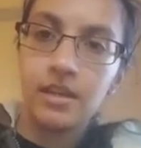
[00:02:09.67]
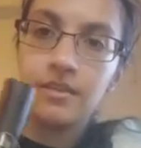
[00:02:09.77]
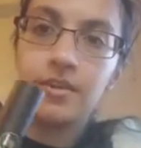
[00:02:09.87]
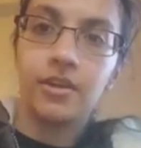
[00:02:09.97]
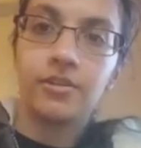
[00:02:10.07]

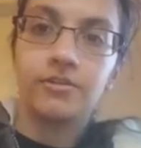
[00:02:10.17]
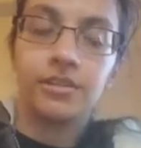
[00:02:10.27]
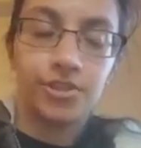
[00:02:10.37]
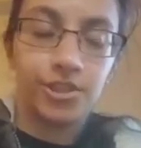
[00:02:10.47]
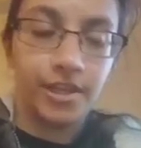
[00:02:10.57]
There are other
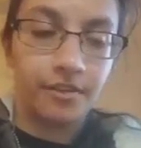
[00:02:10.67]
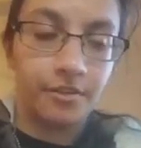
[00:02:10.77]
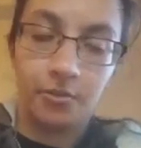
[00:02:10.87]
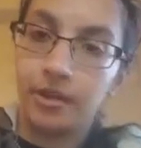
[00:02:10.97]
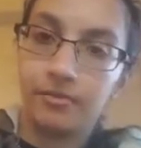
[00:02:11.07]
sunscreens you get
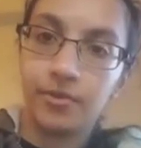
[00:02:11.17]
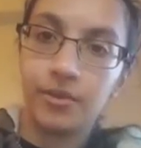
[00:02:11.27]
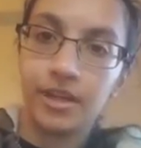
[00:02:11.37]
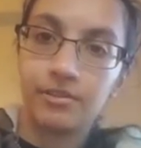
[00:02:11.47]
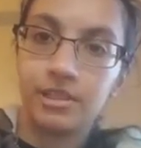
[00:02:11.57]
3 fluid
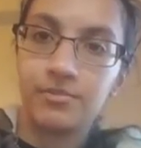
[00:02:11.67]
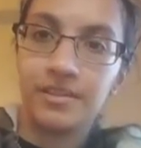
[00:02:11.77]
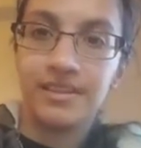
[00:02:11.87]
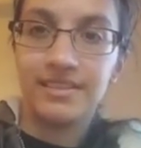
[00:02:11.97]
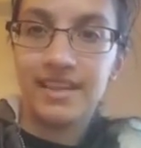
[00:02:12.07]
ounces
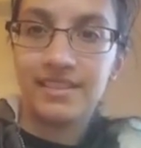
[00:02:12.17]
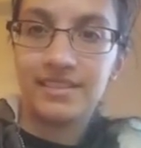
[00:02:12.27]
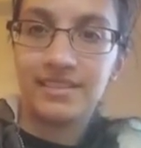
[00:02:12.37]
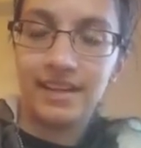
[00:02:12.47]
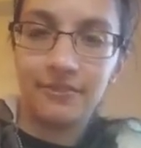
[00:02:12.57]
because that's
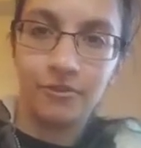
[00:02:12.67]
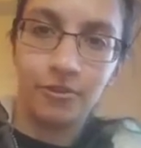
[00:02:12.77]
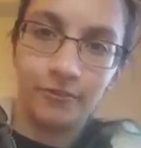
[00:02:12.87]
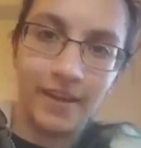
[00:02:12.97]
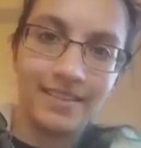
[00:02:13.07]
designed for
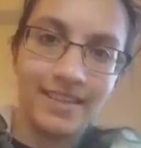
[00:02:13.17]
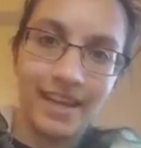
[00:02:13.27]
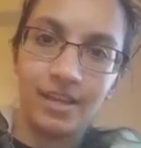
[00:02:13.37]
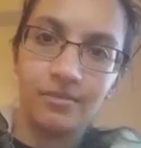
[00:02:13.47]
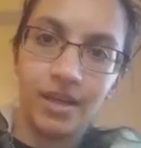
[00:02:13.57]
face
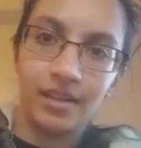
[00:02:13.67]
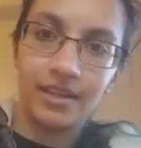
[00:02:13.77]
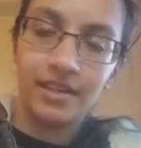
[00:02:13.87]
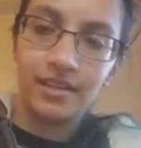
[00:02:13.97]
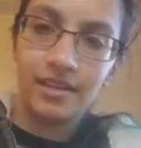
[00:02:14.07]
and
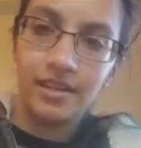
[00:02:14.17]
body,